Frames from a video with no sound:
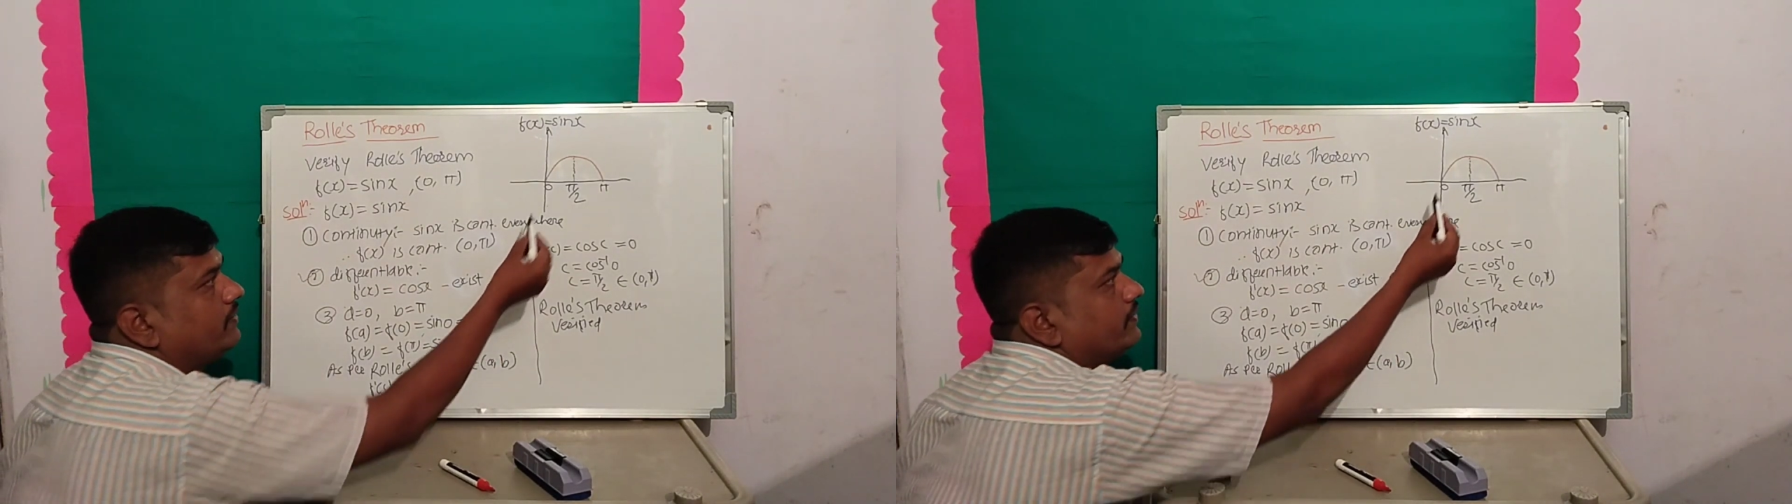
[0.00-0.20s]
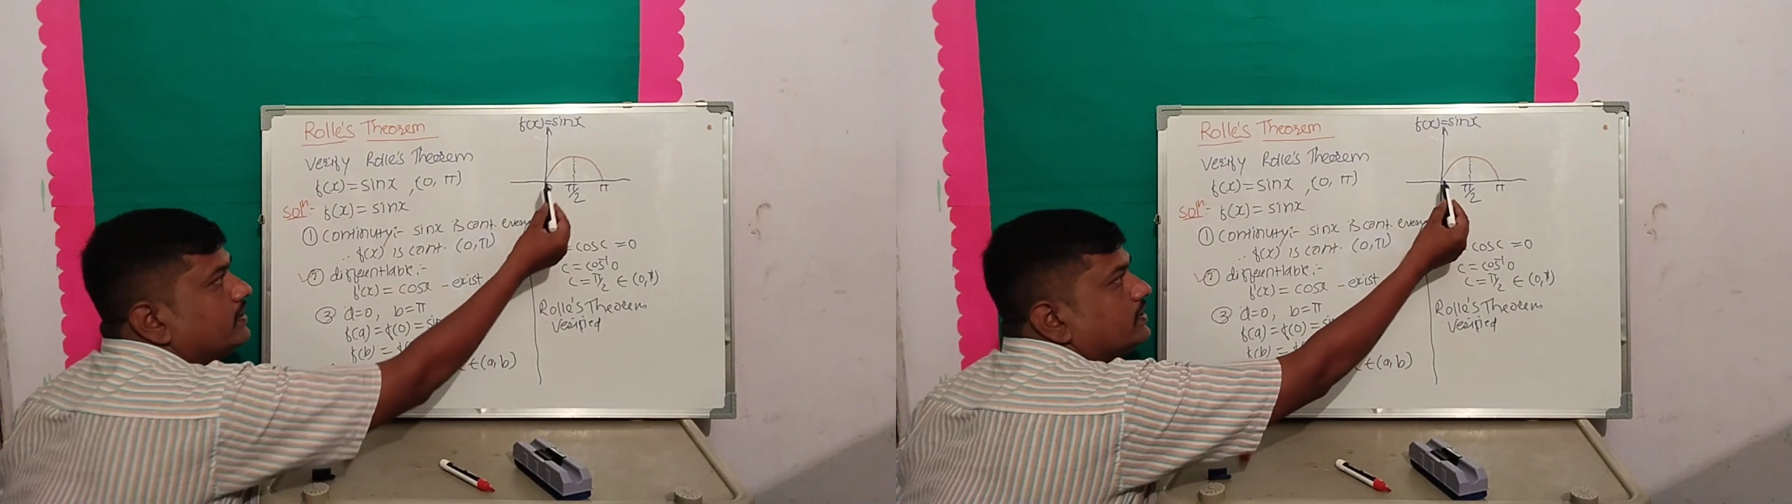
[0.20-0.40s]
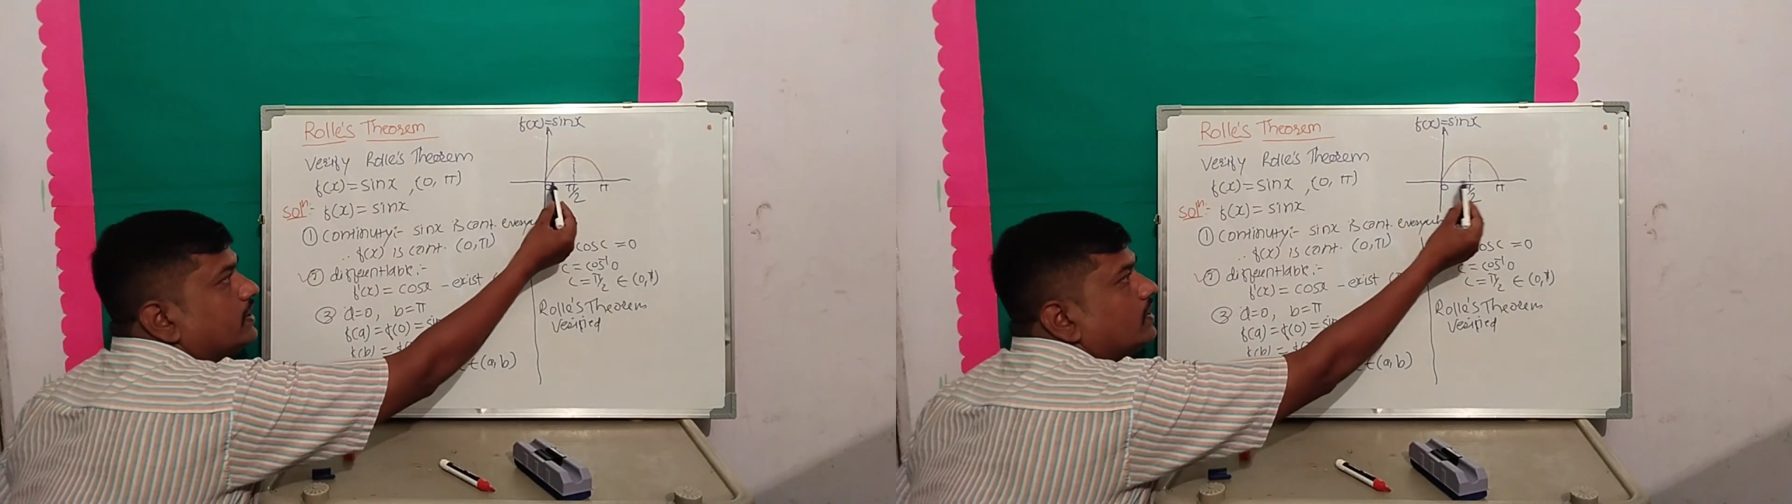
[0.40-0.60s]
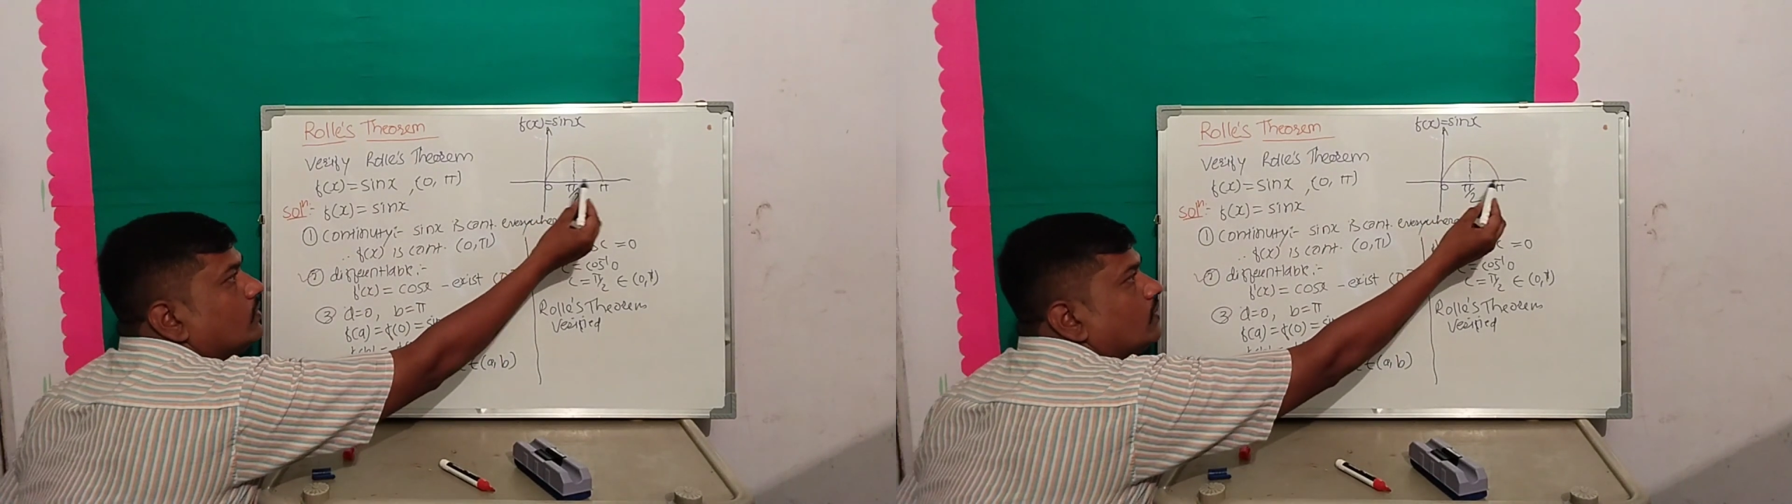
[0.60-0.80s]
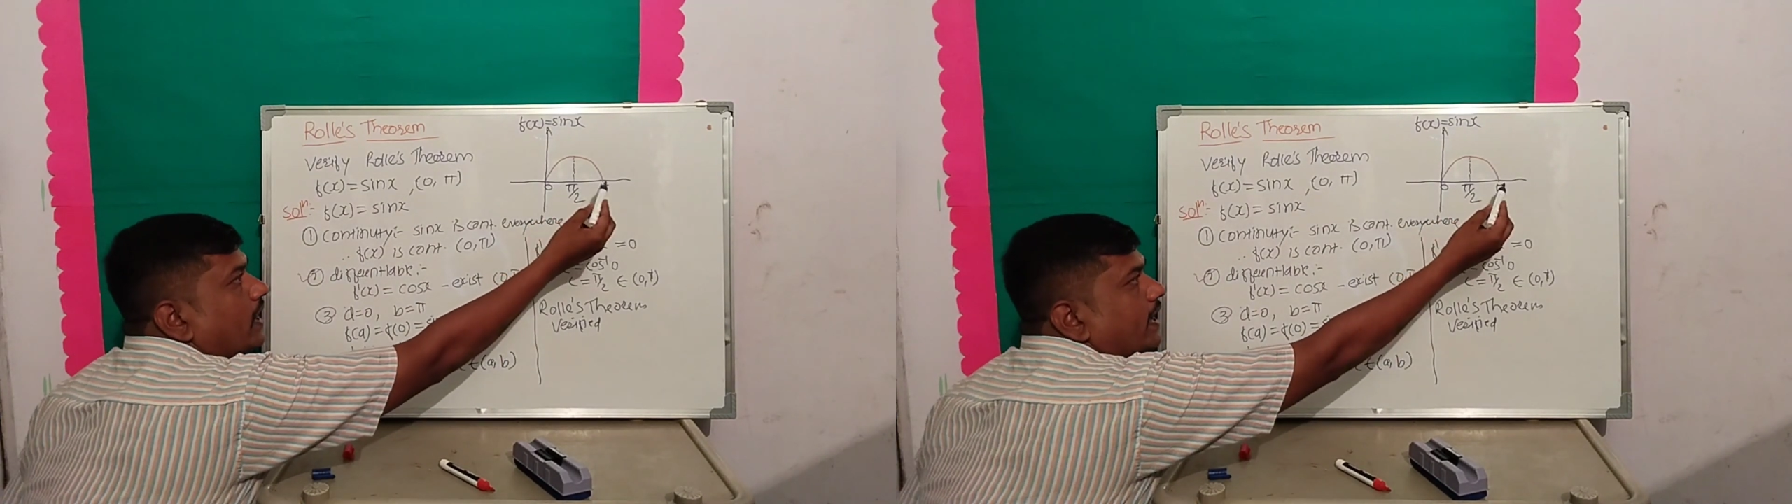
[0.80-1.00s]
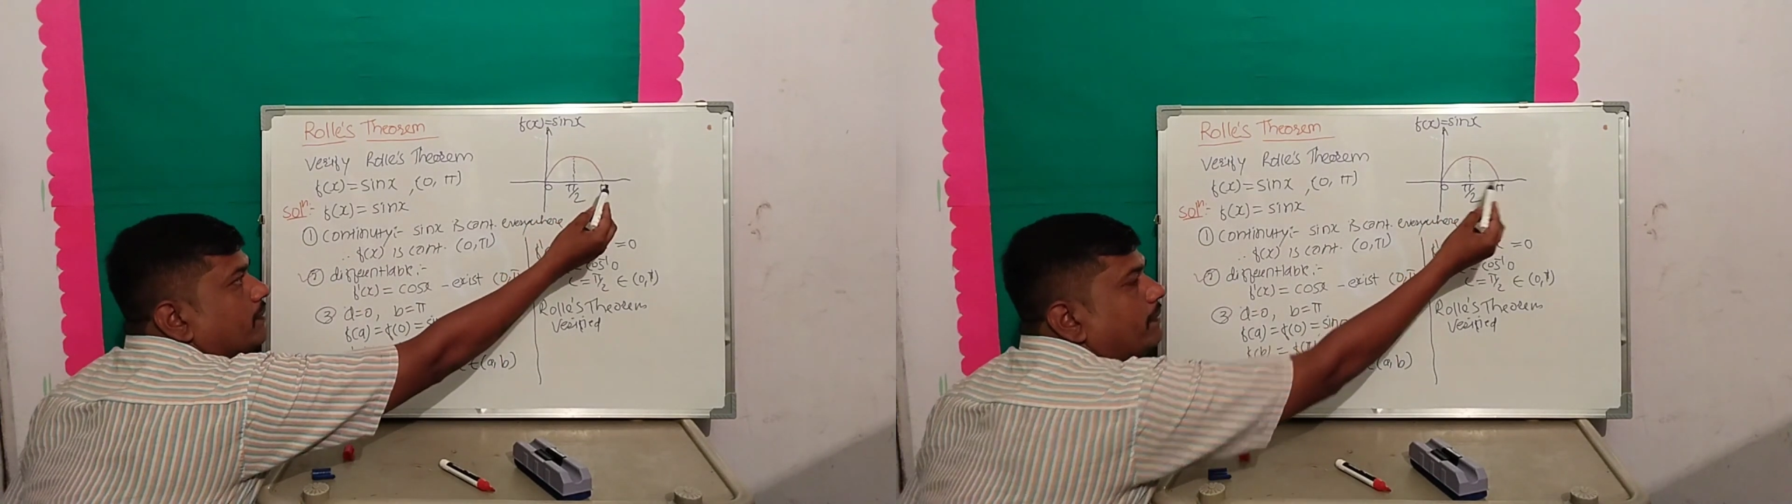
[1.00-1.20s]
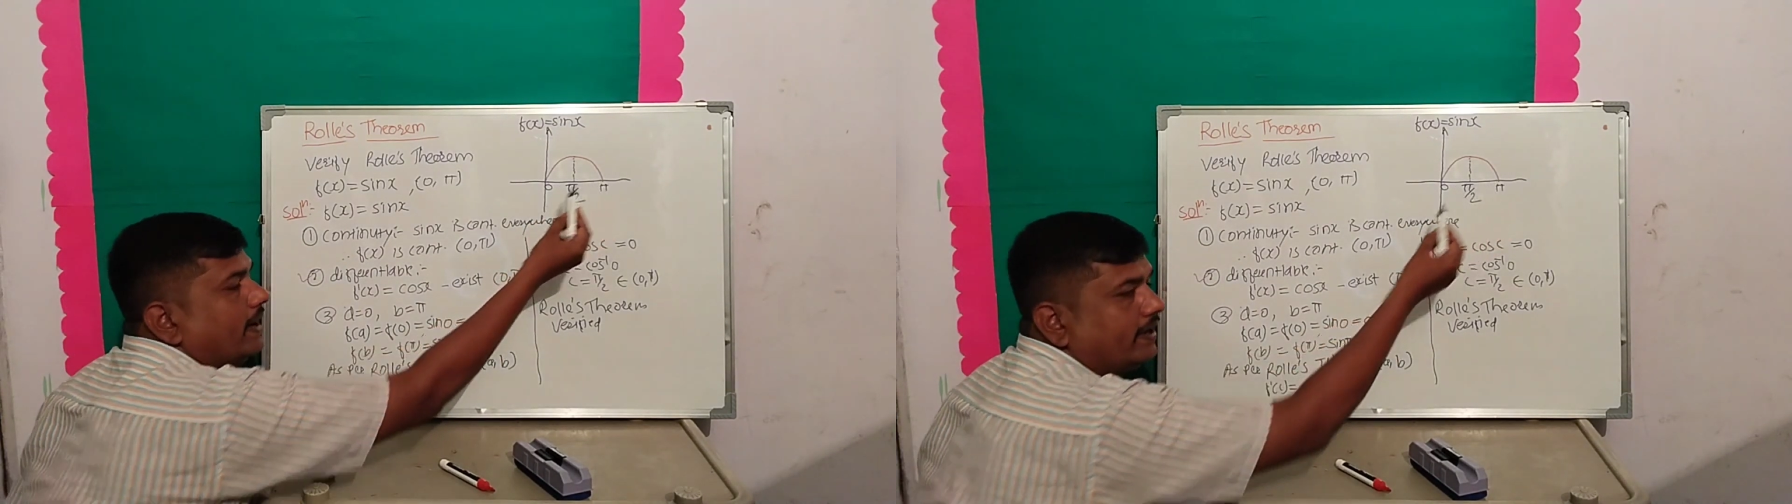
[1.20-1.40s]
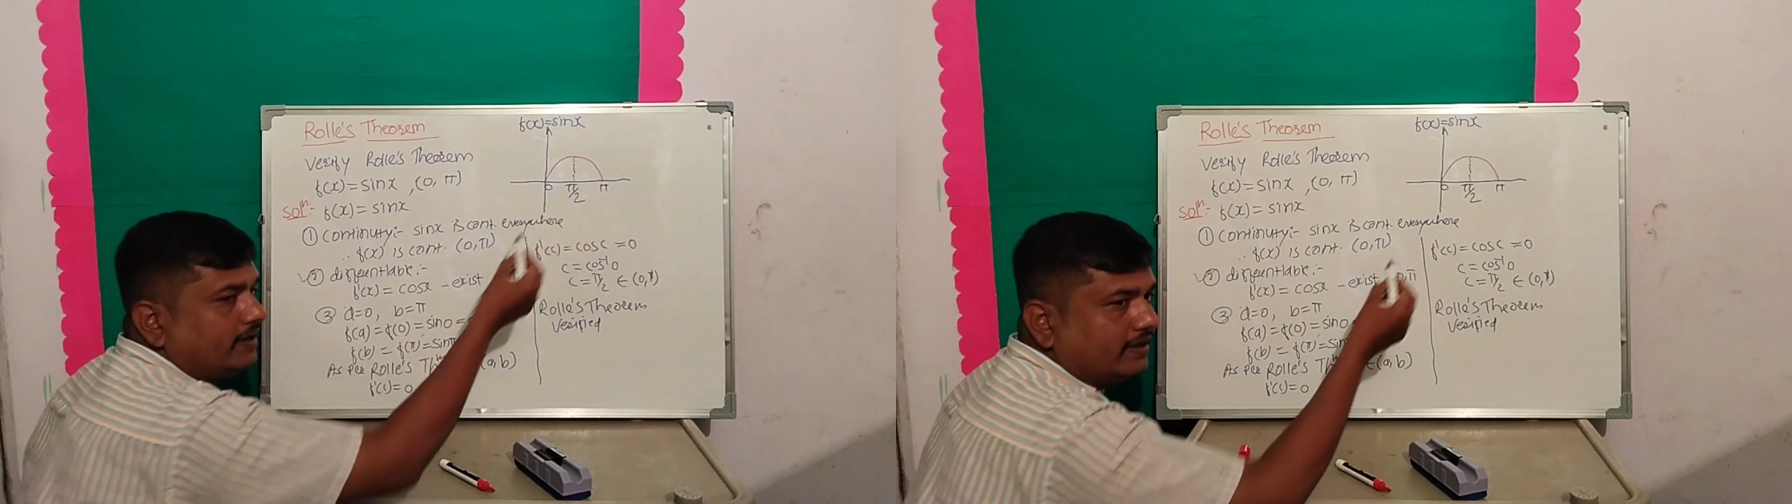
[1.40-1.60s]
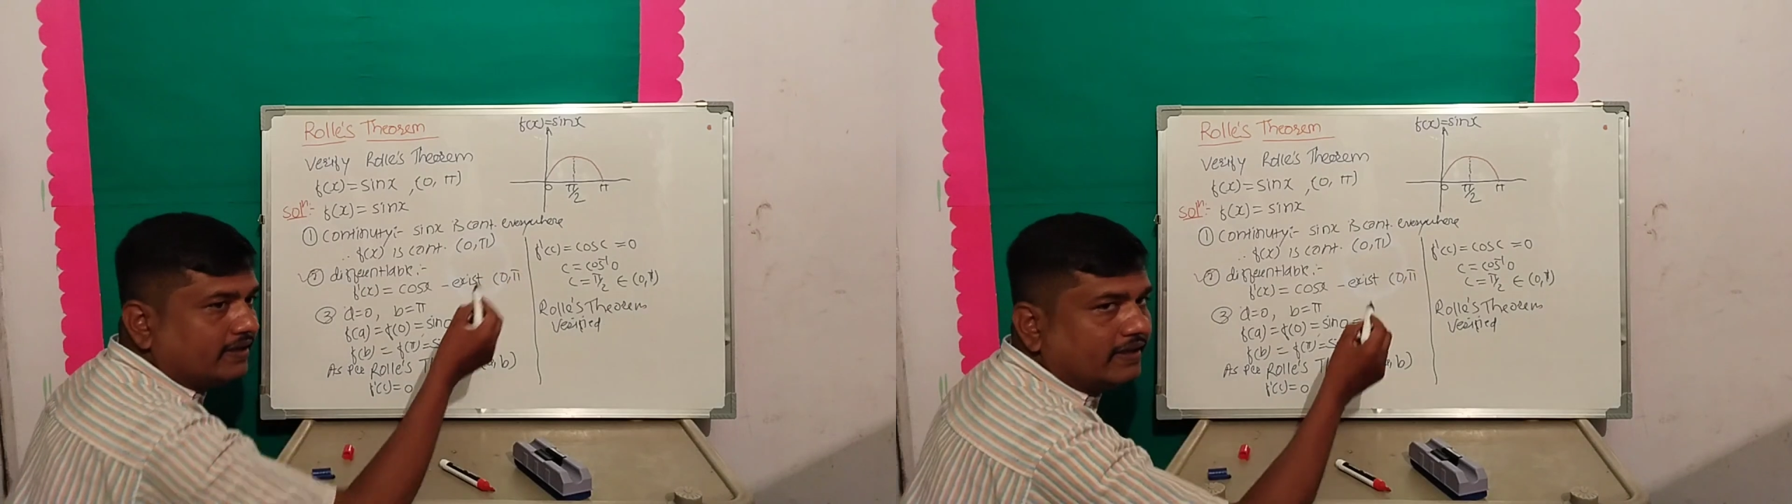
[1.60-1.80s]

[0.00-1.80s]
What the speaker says: between 0 and pi